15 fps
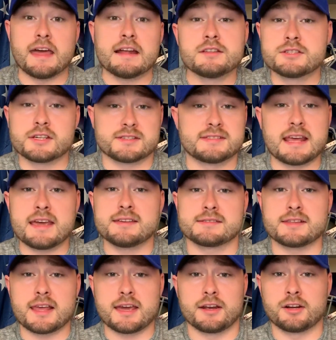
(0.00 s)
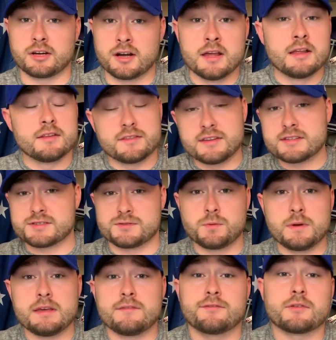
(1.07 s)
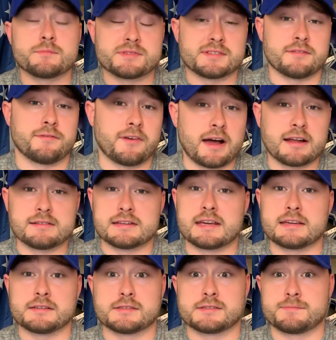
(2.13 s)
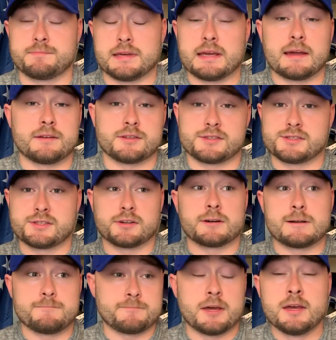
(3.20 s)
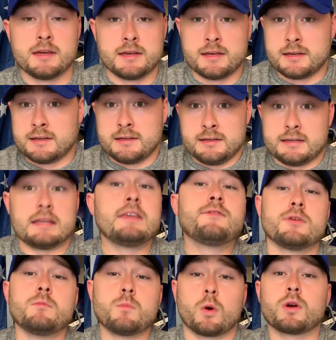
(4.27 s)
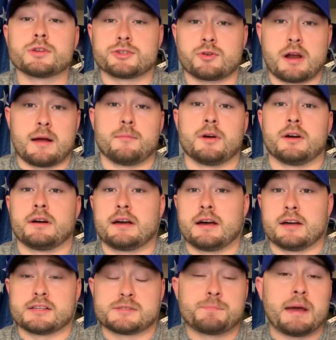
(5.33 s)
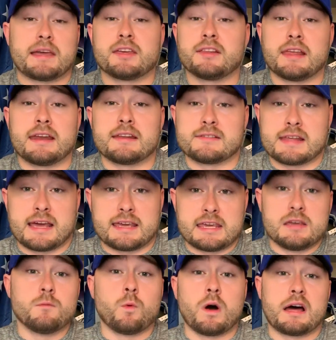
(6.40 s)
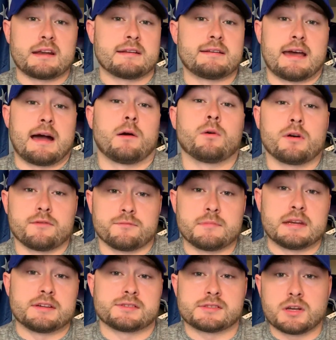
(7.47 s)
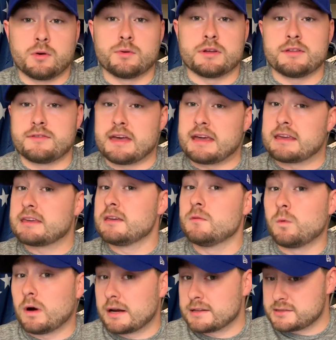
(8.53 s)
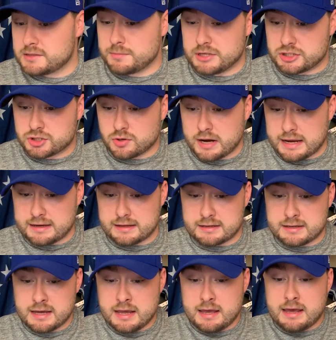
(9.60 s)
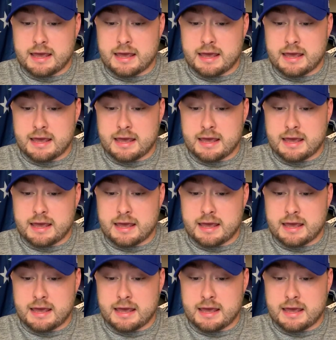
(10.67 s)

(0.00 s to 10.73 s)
Then just days later, this tweet from Stefon Diggs began to stir up even more drama, speculating that he wanted out of Minnesota, that he wanted to be traded.